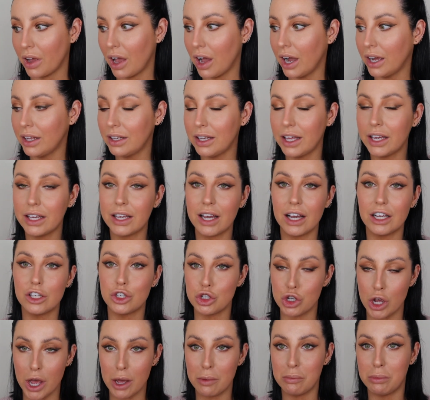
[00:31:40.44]
I like a
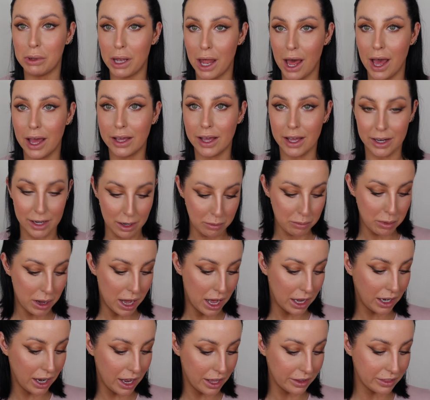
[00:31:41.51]
jet black in a
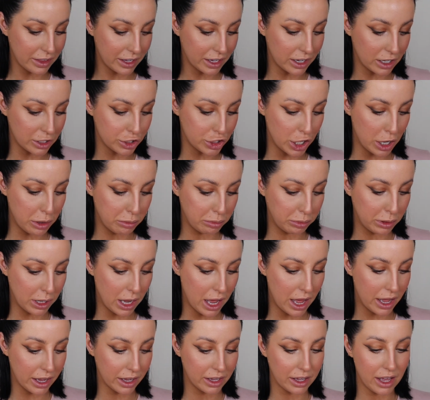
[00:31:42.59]
palette. I think a jet
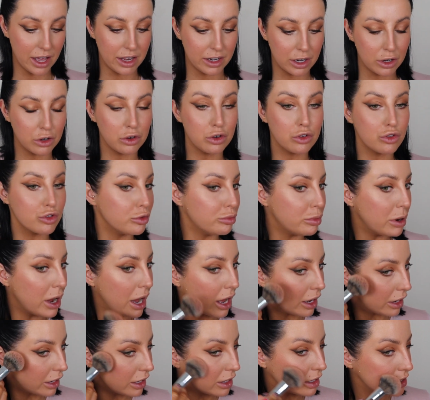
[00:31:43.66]
black in a neutral
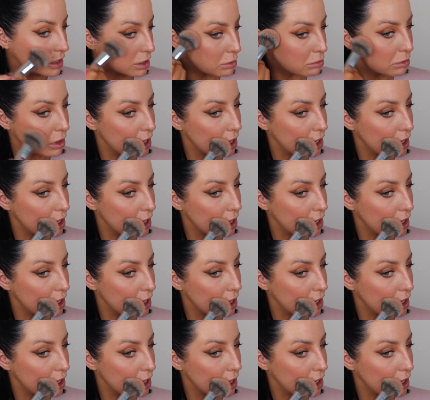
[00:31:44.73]
palette is a